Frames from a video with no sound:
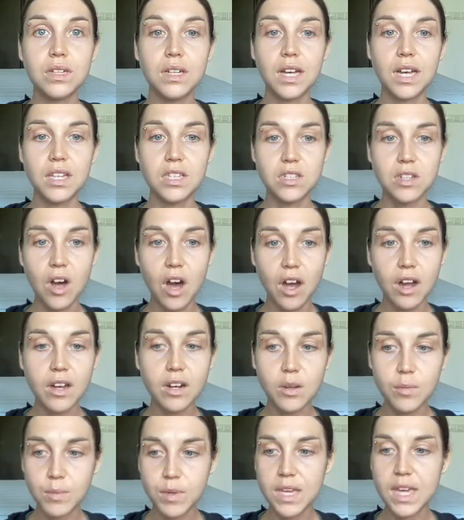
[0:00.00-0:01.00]
It's not going
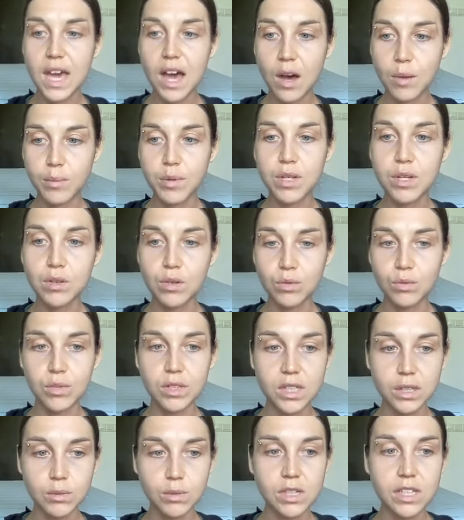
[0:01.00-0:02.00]
to be helping you to
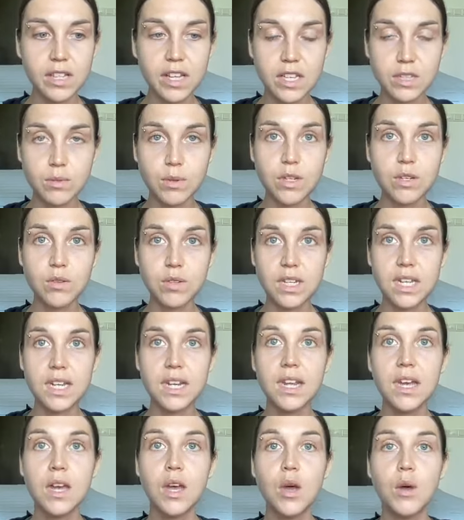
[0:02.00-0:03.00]
really realize what you need